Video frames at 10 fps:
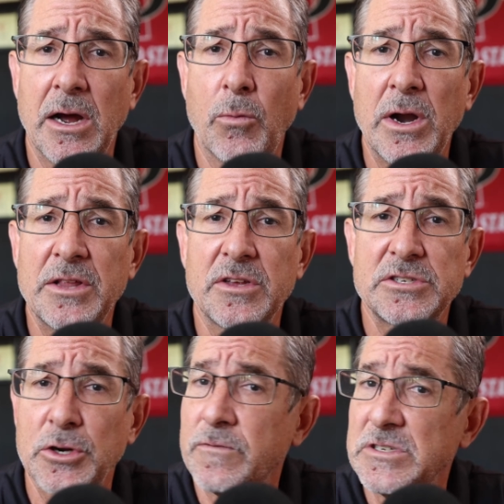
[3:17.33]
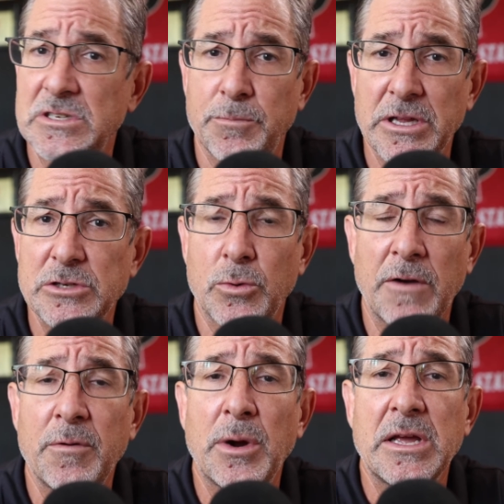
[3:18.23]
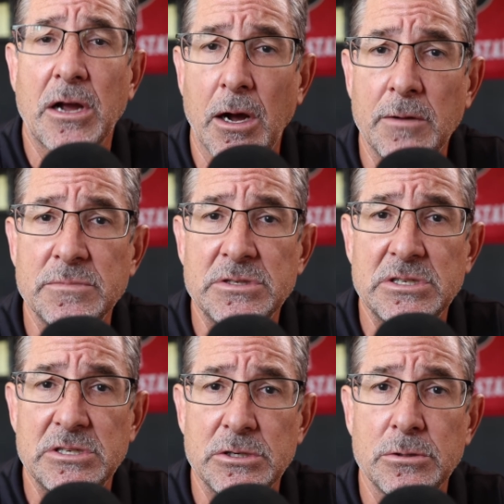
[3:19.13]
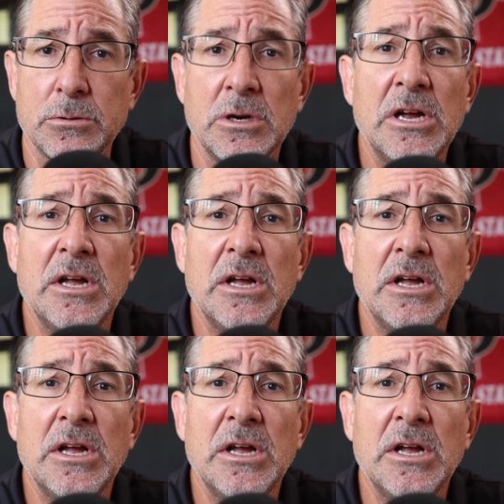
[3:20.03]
I want it to serve as the place where everybody comes to